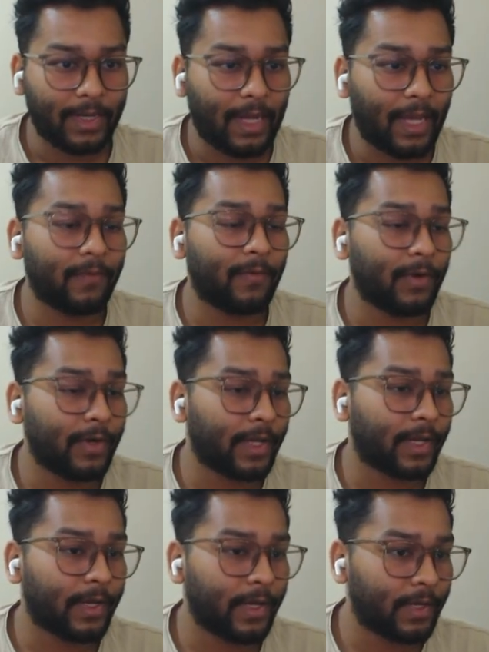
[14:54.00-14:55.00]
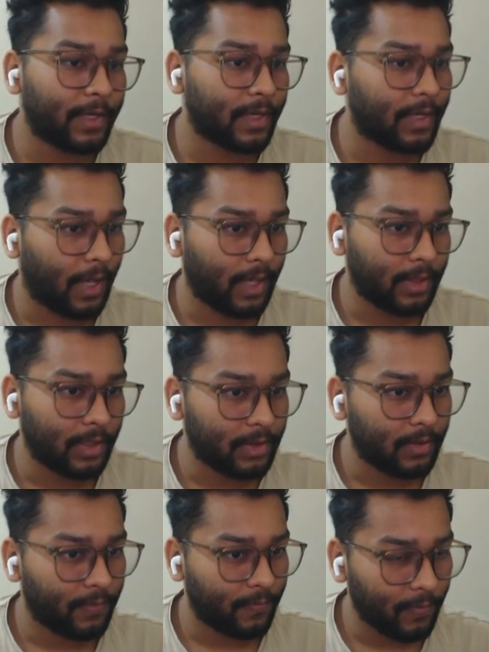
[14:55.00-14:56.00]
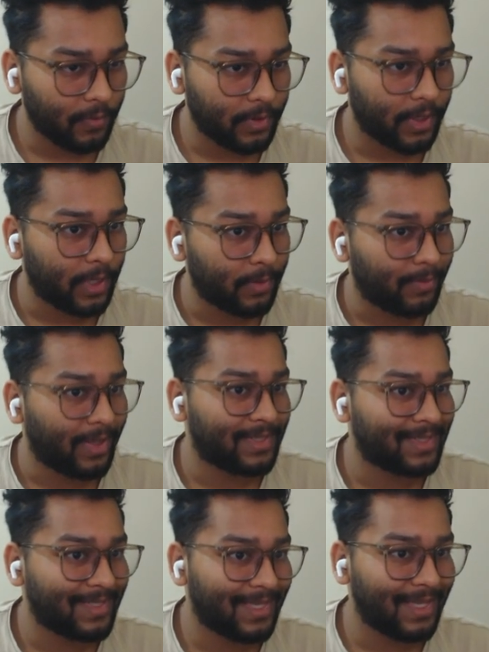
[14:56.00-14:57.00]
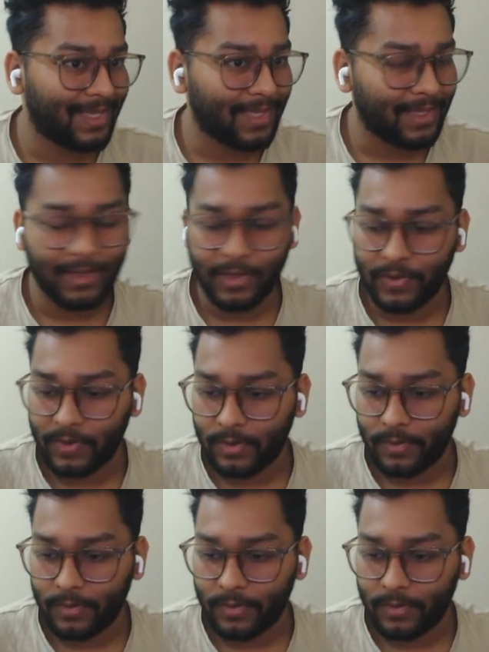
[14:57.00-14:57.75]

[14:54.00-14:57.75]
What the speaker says: and I have already created another folder in my C